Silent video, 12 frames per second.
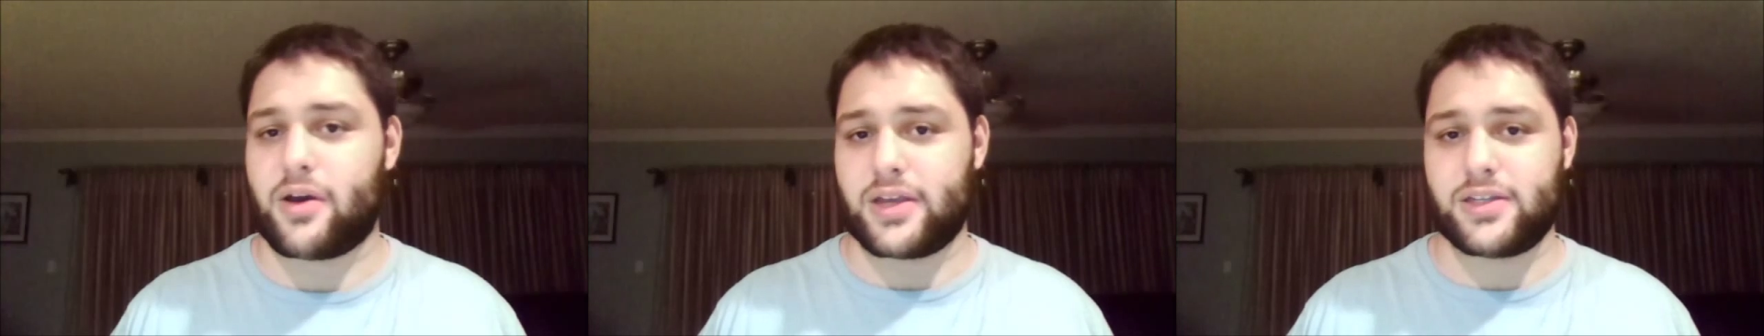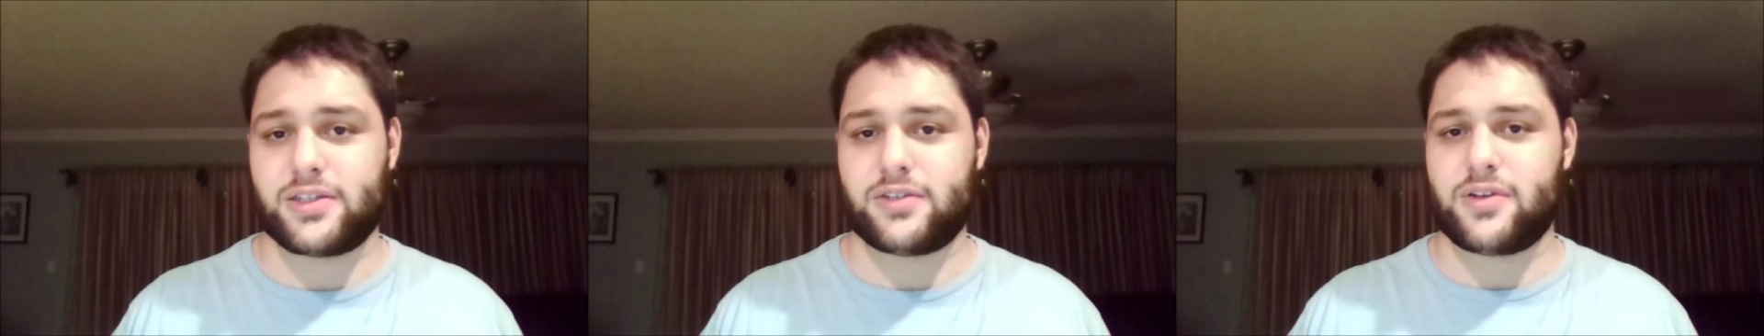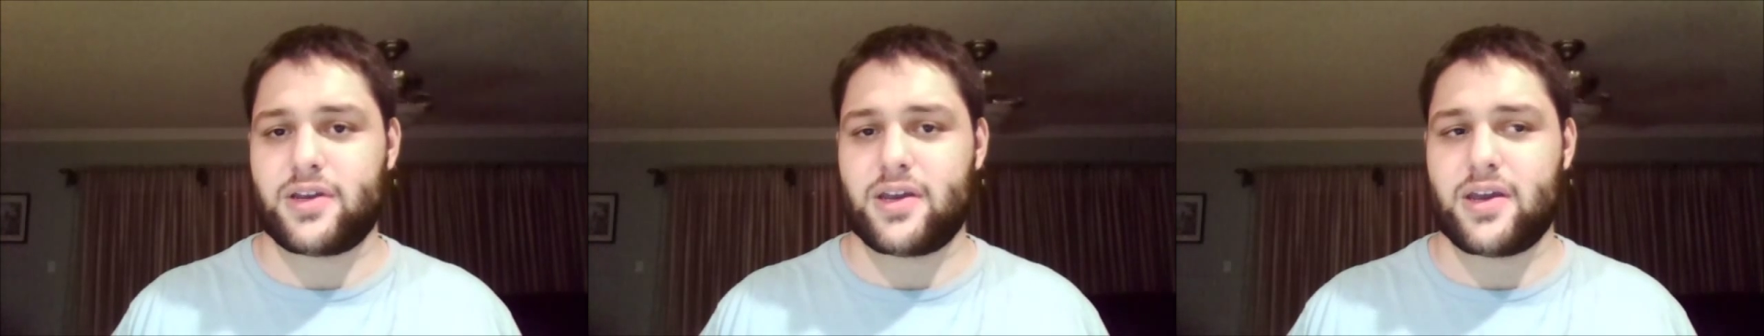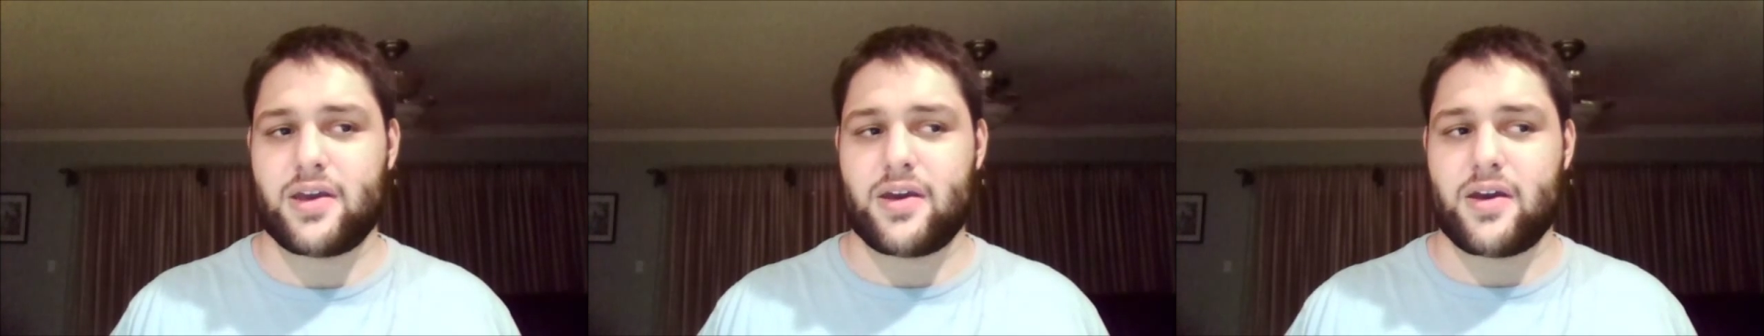history,
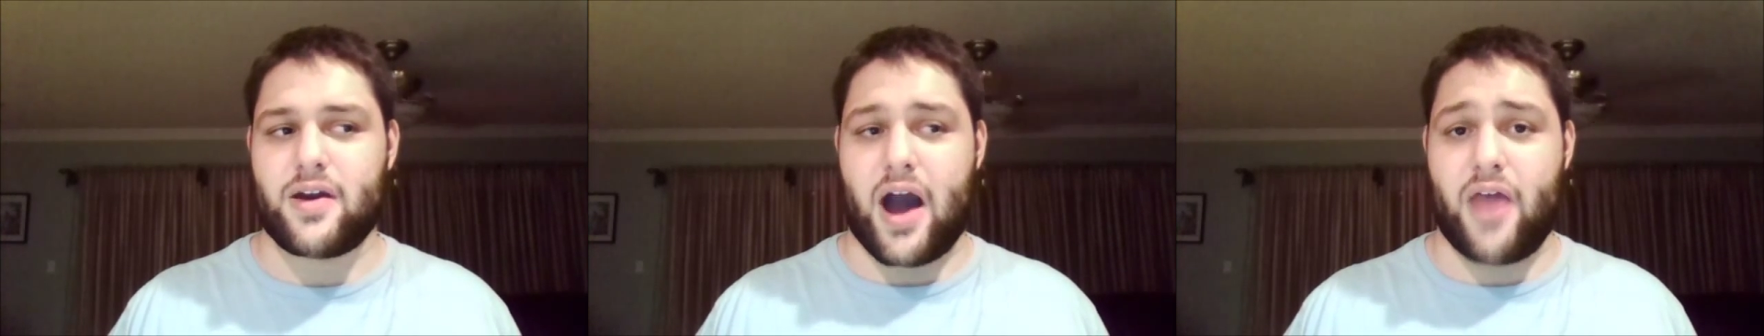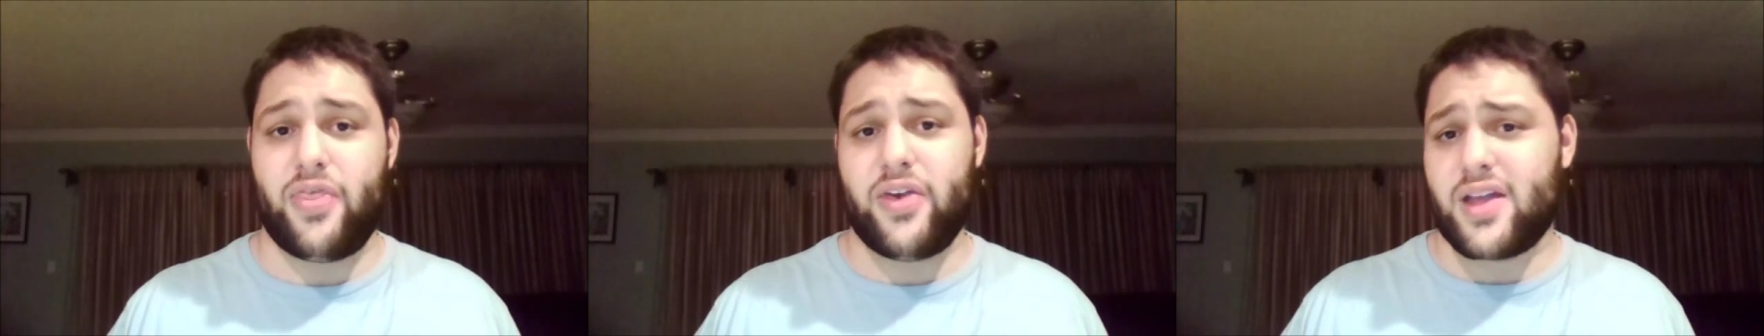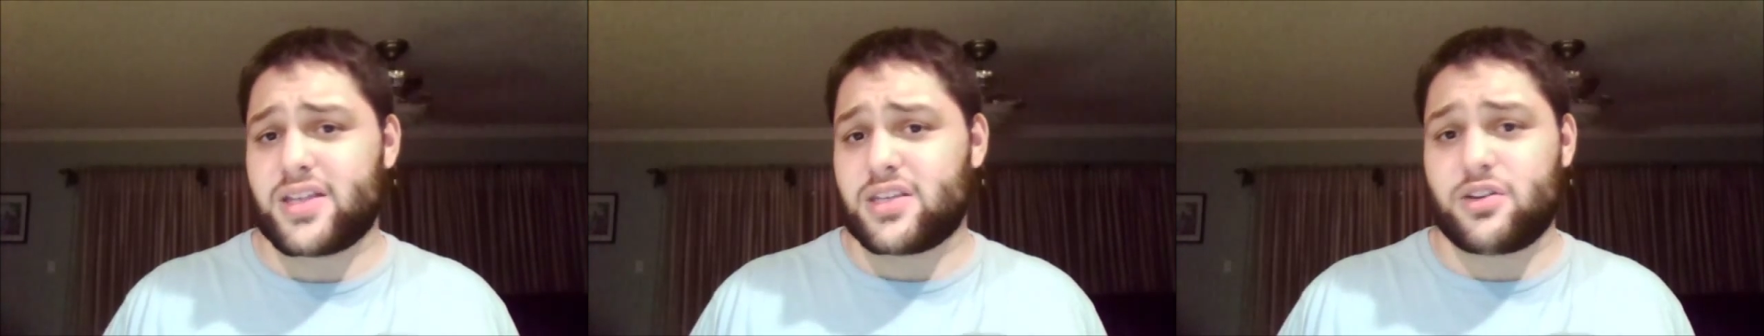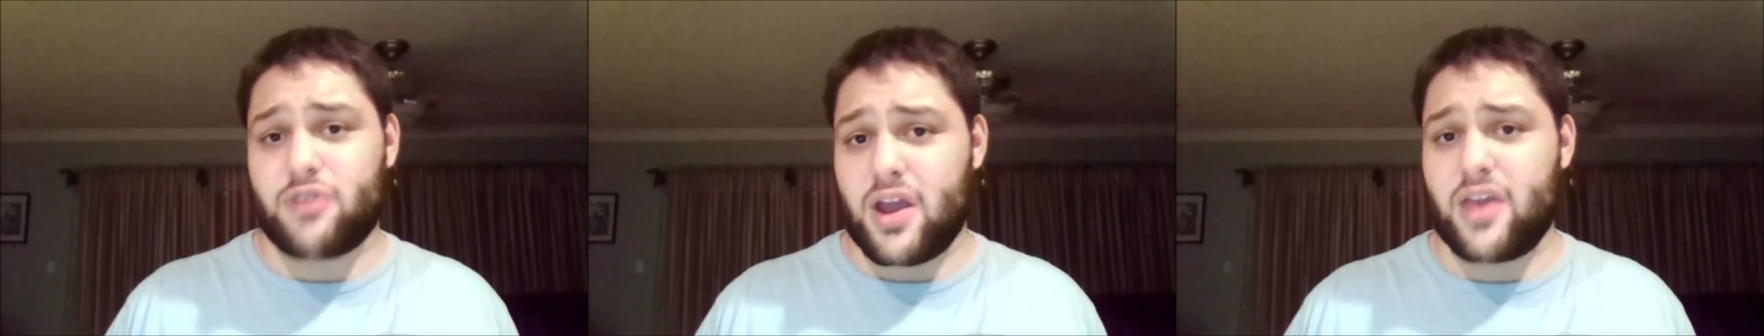I think that's a
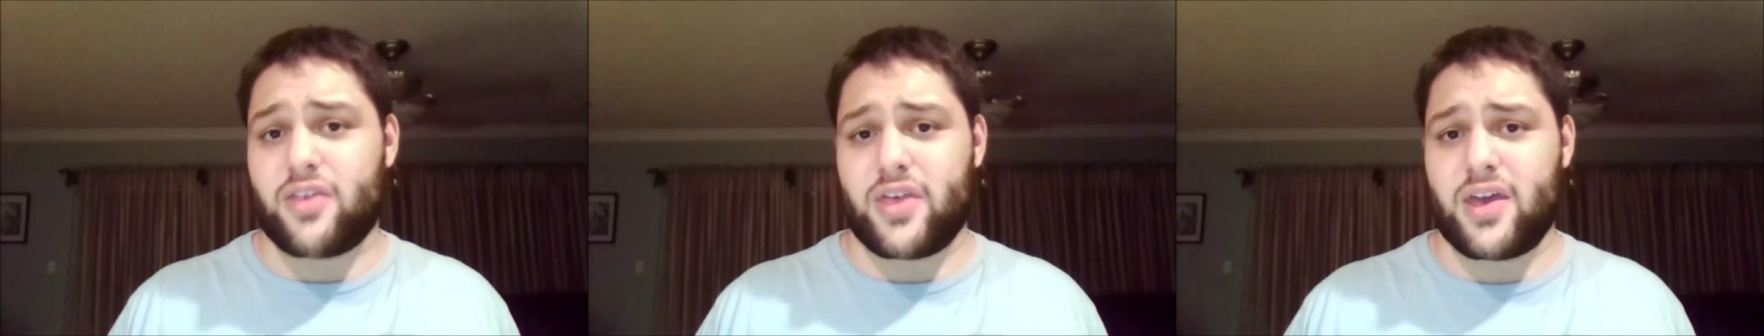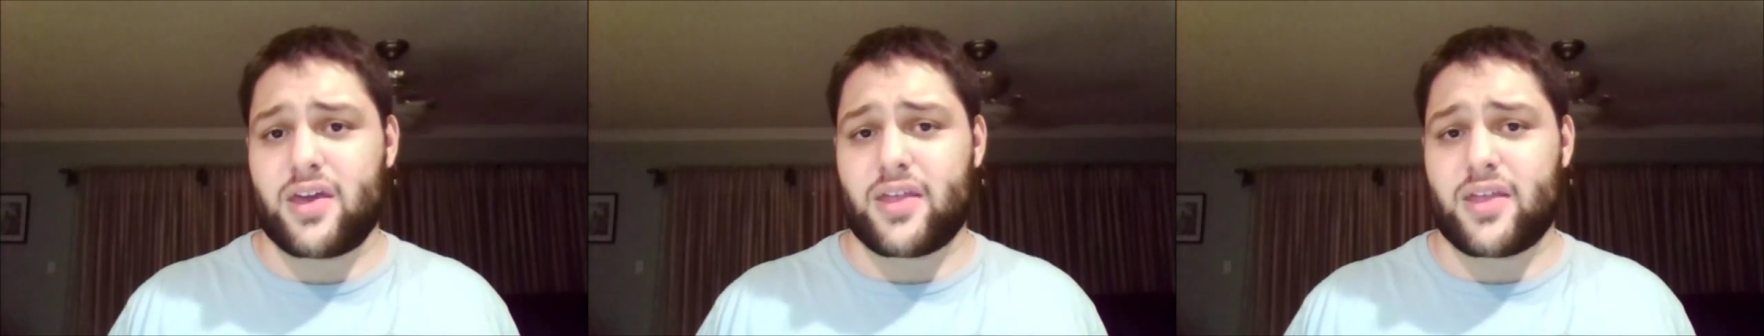great thing.